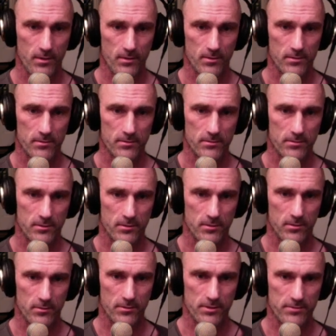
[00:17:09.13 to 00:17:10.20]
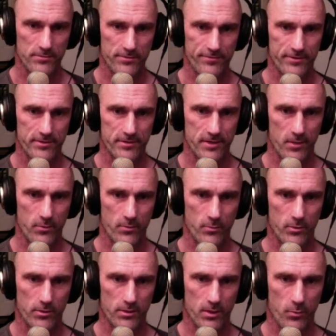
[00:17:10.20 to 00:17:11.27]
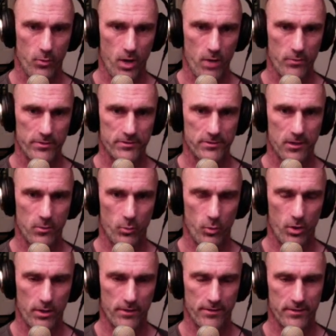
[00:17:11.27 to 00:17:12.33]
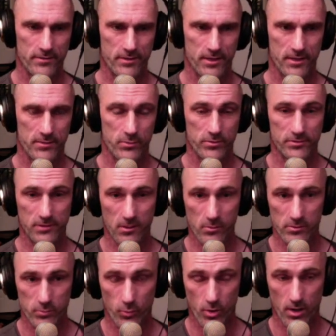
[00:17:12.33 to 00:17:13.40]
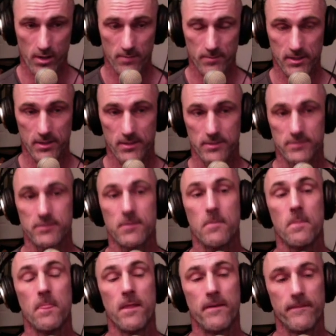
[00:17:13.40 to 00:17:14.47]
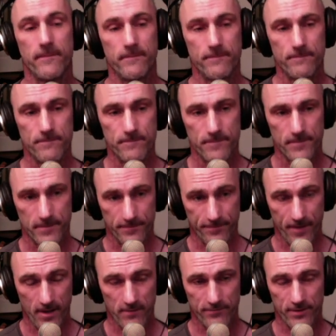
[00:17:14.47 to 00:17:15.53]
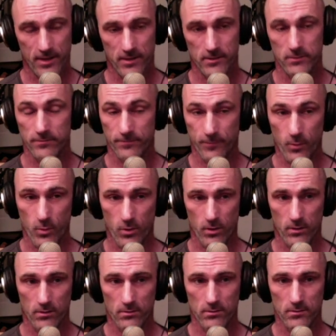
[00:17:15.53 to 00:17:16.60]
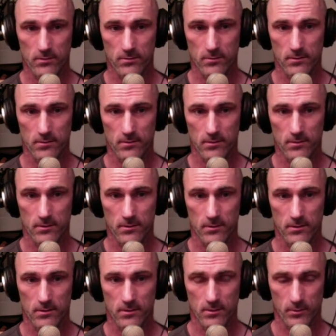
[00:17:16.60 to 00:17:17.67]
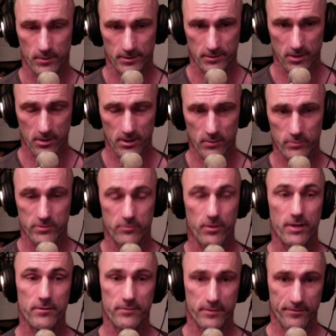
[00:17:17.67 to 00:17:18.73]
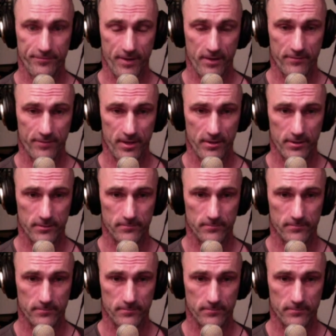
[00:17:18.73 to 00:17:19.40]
So let's revisit that one more time. Why was start 1 in this case? Well, start was 1 because the found value 4, well, the target was greater than the found value.